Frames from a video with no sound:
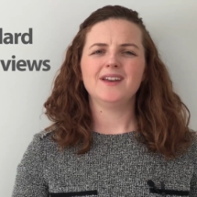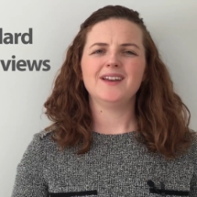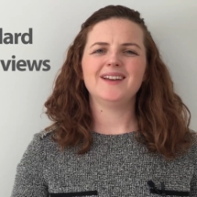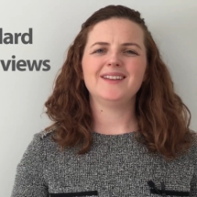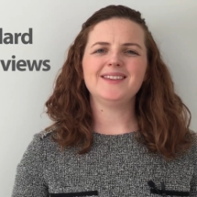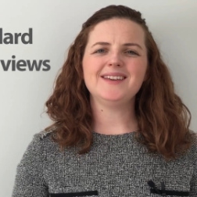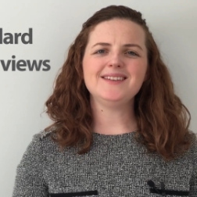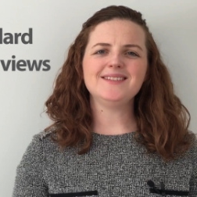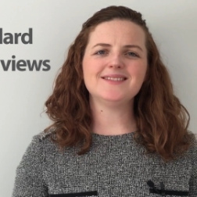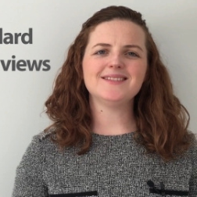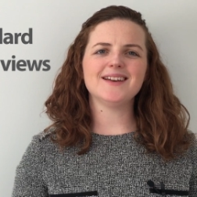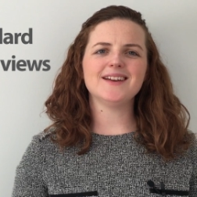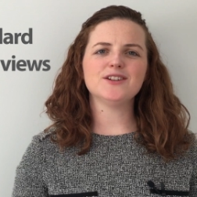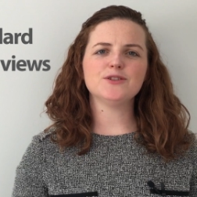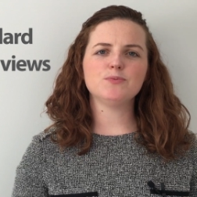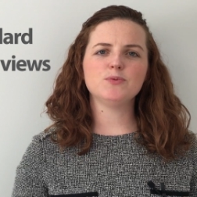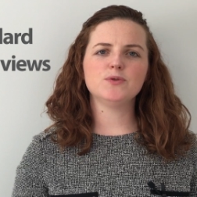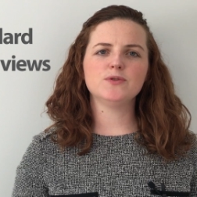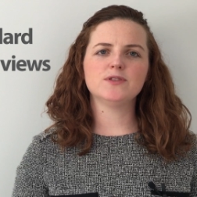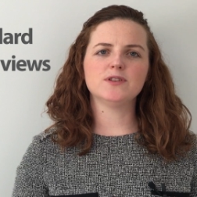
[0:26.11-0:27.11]
And these
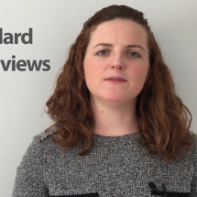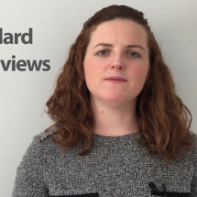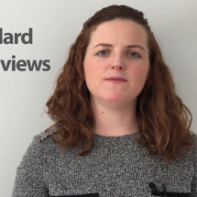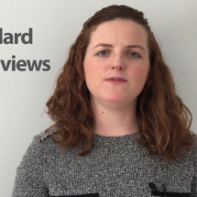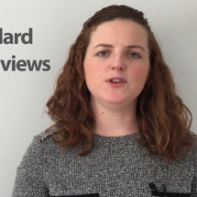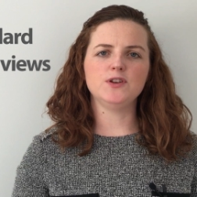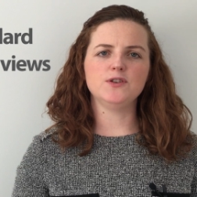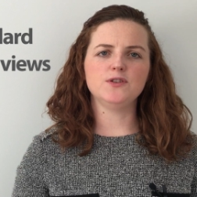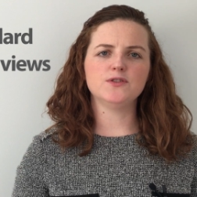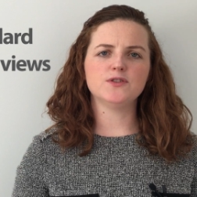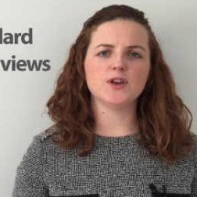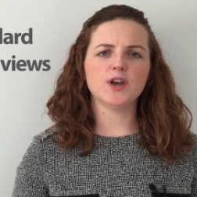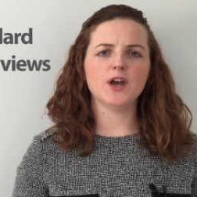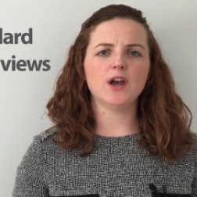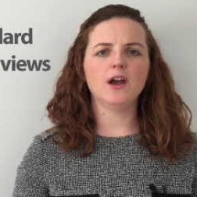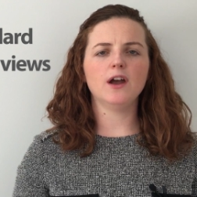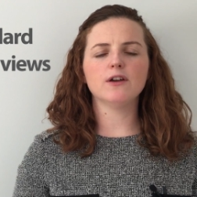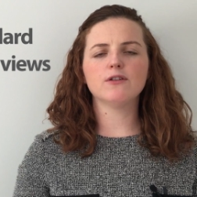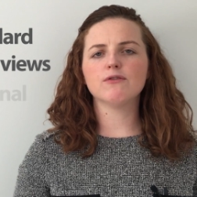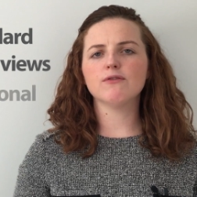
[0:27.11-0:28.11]
dashboards and views
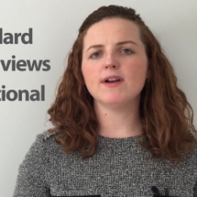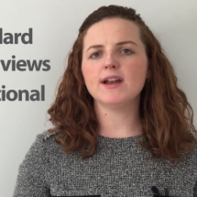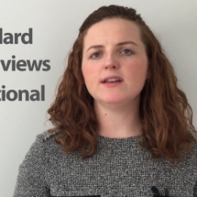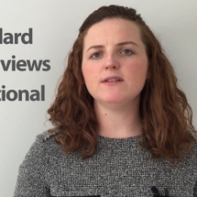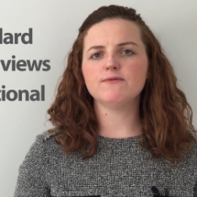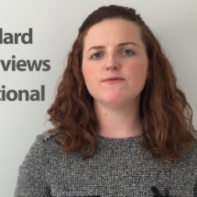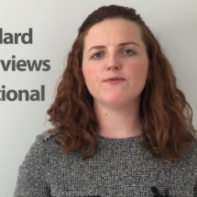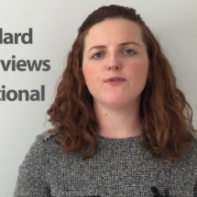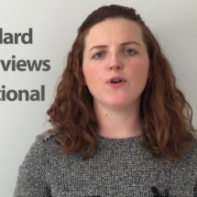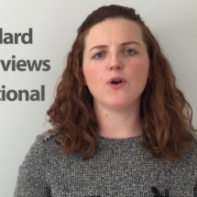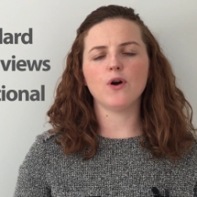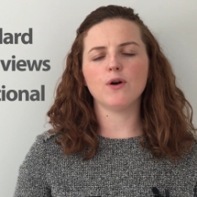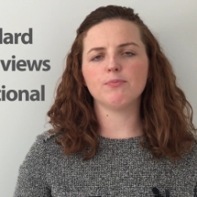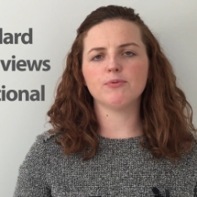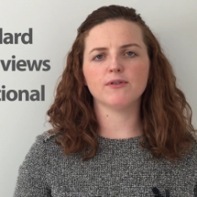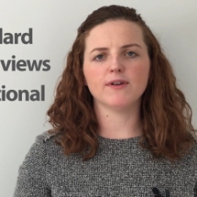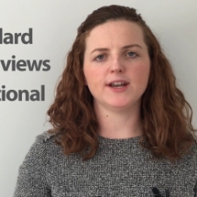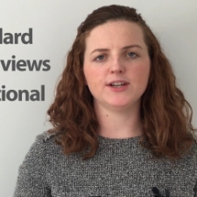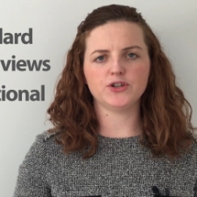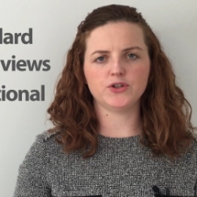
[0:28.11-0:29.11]
are great for
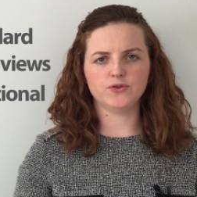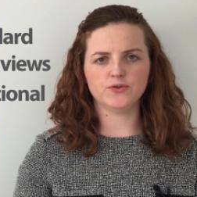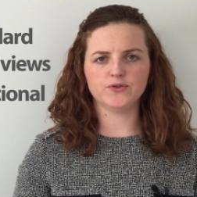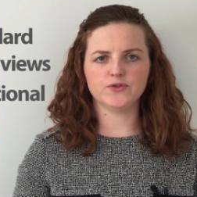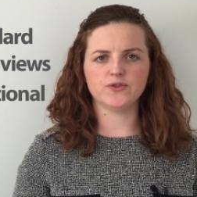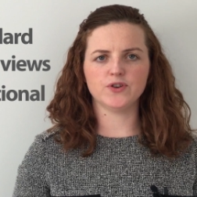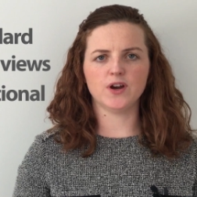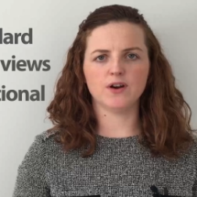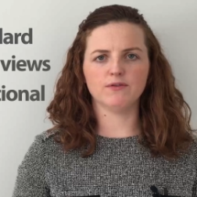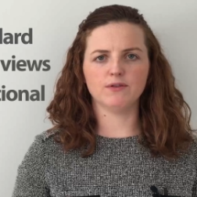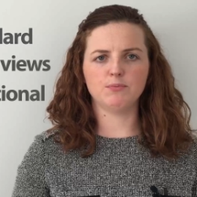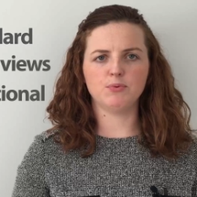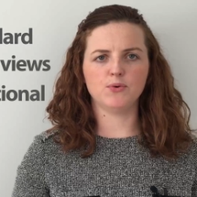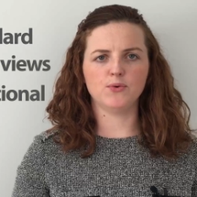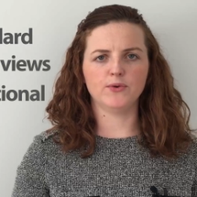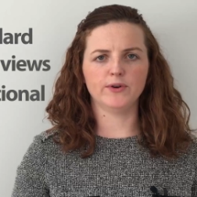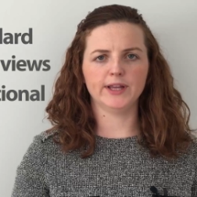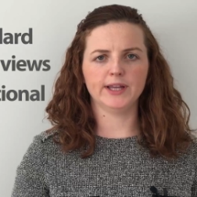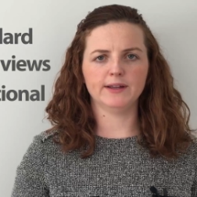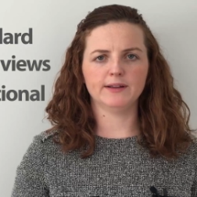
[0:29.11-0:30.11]
operational style
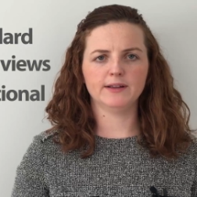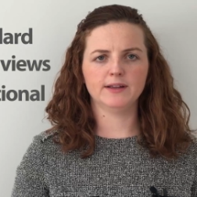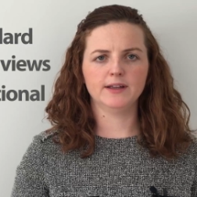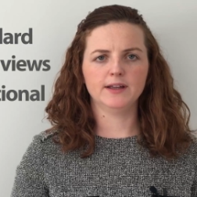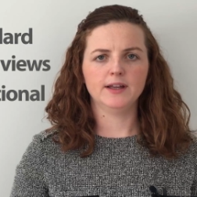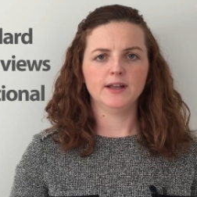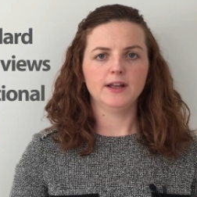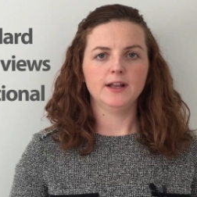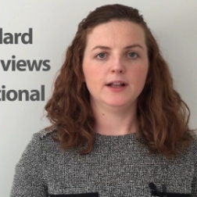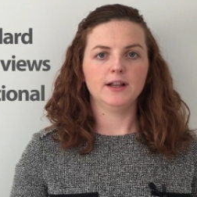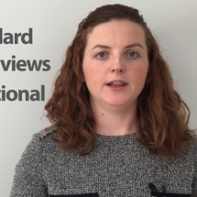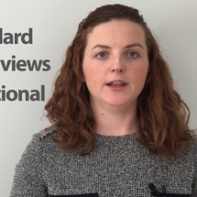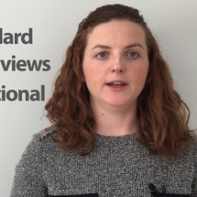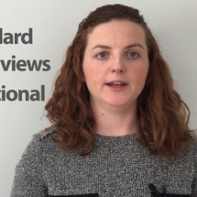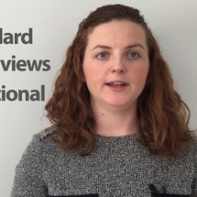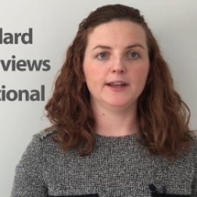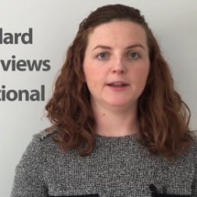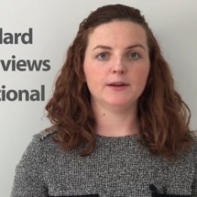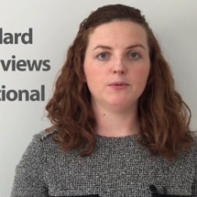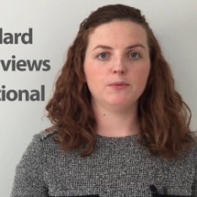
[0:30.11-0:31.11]
reporting,
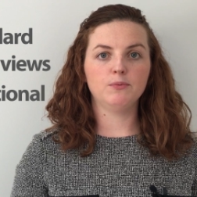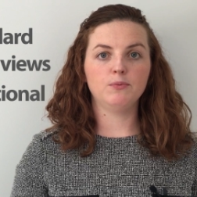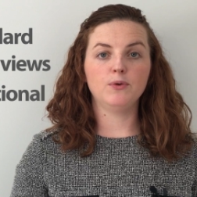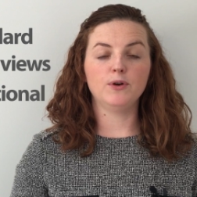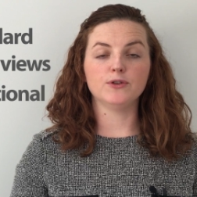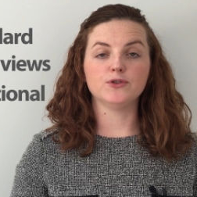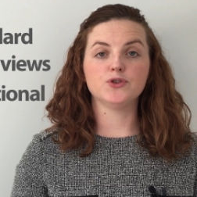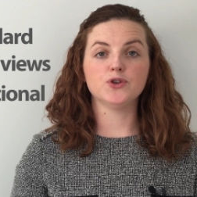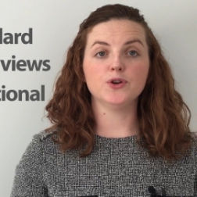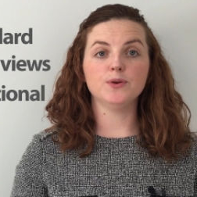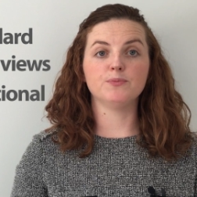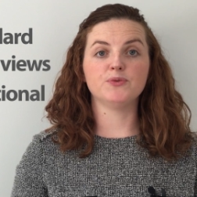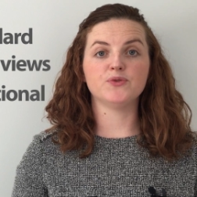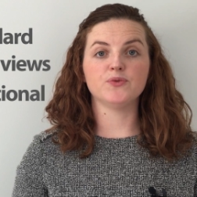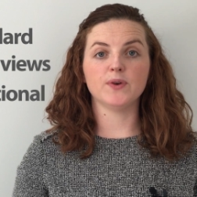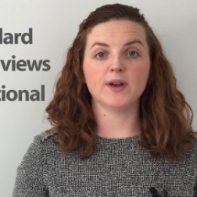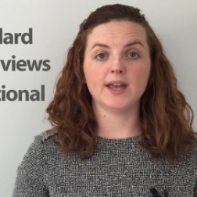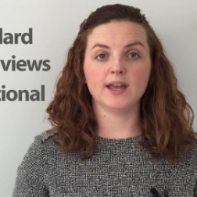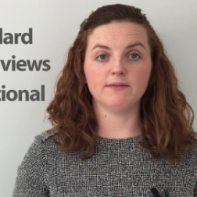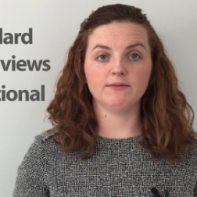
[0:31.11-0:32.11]
like what jobs
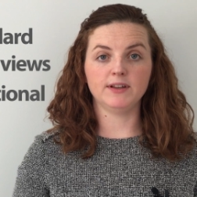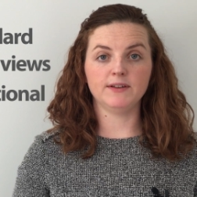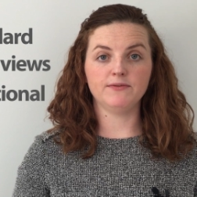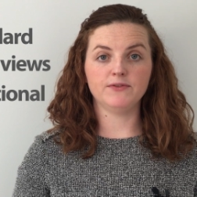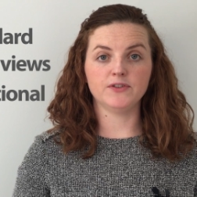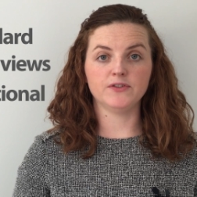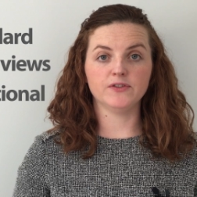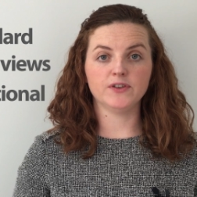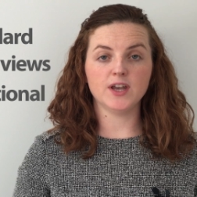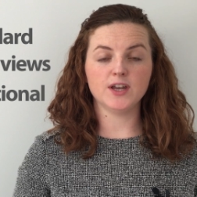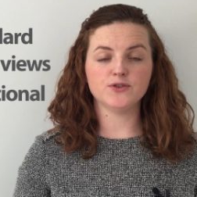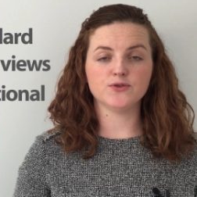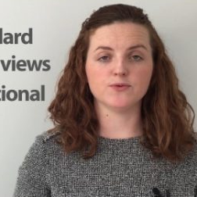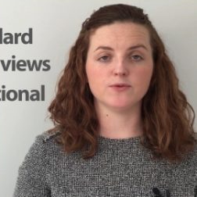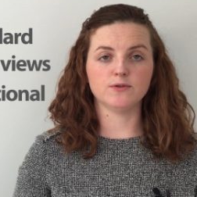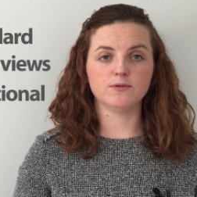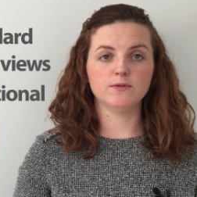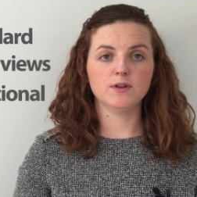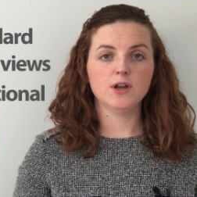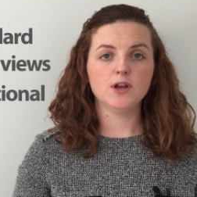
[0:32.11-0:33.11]
do I have left to
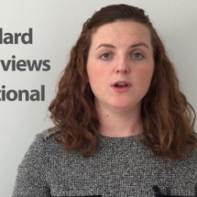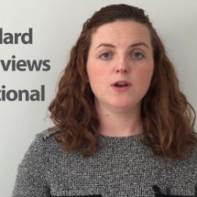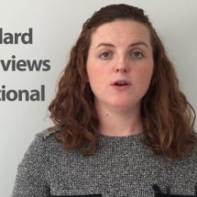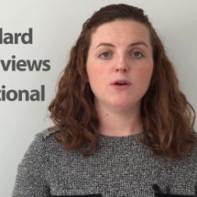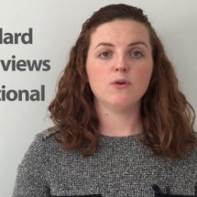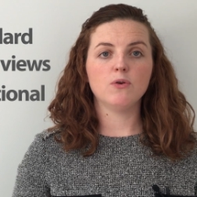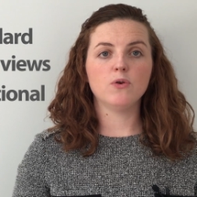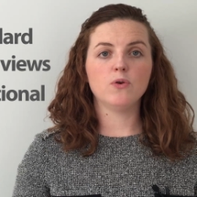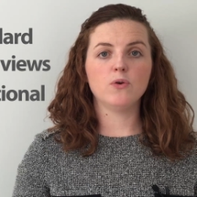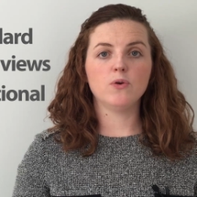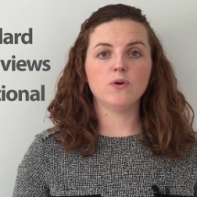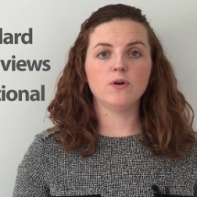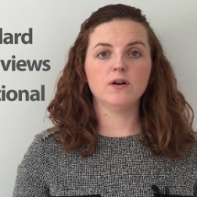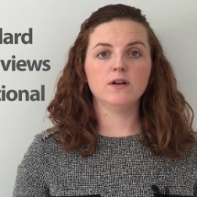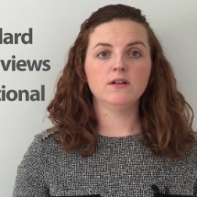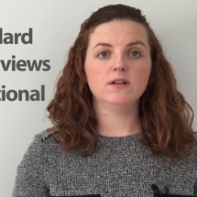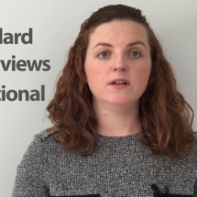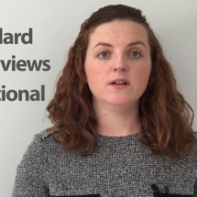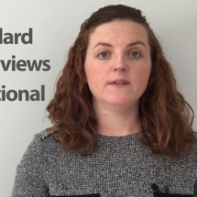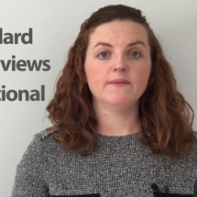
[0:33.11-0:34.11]
schedule, or
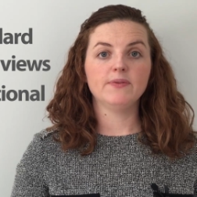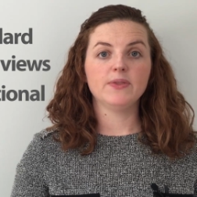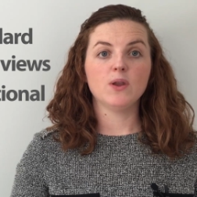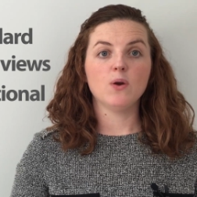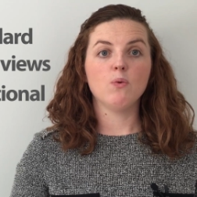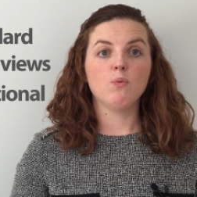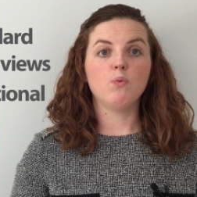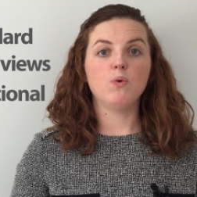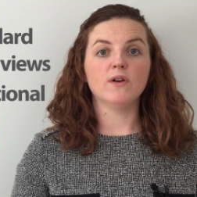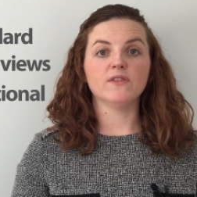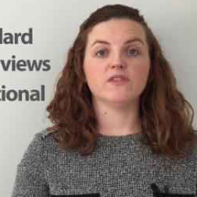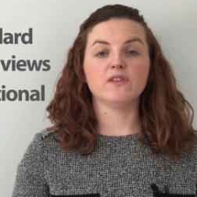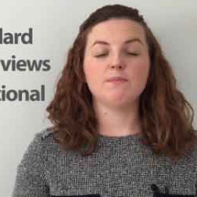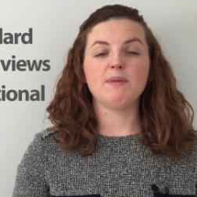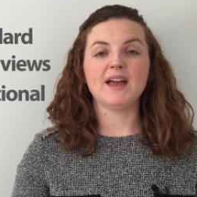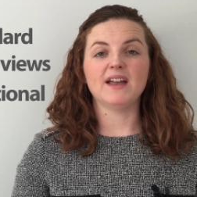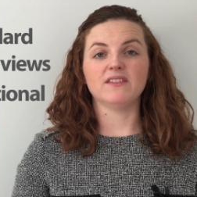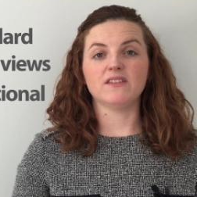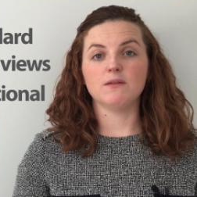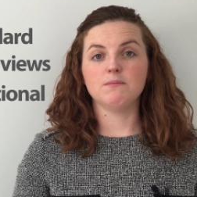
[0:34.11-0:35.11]
what's
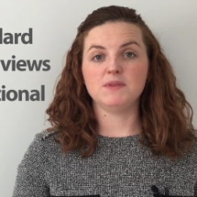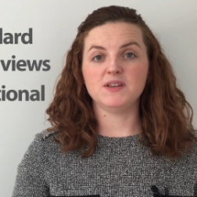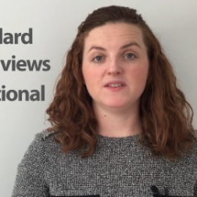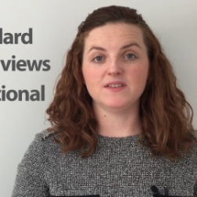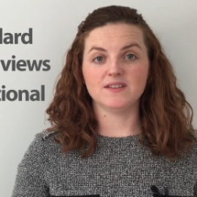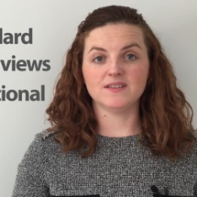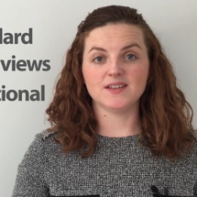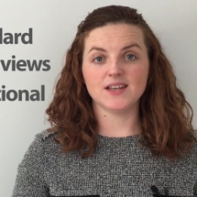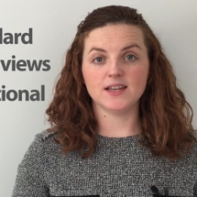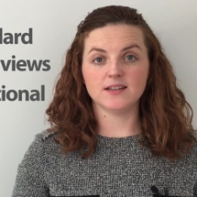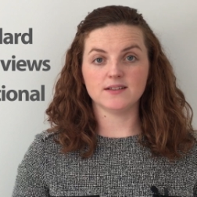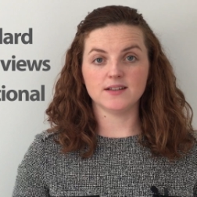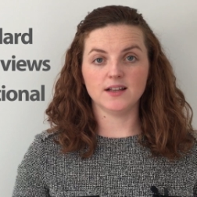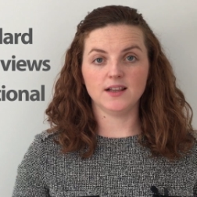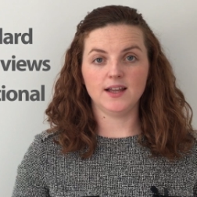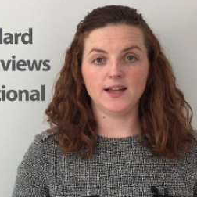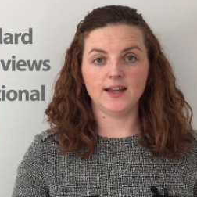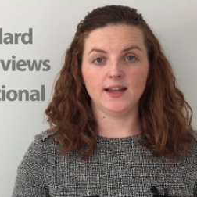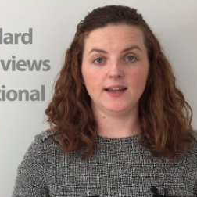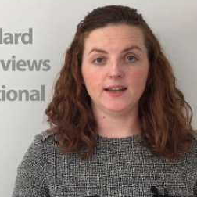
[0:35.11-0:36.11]
about to miss its S
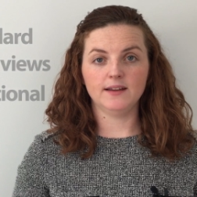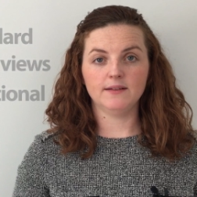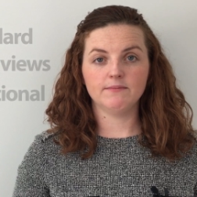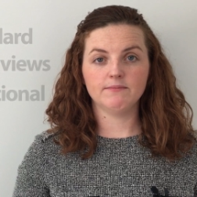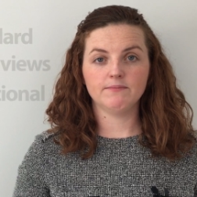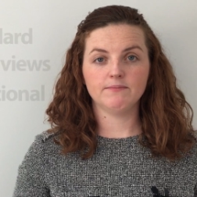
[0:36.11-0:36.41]
L A.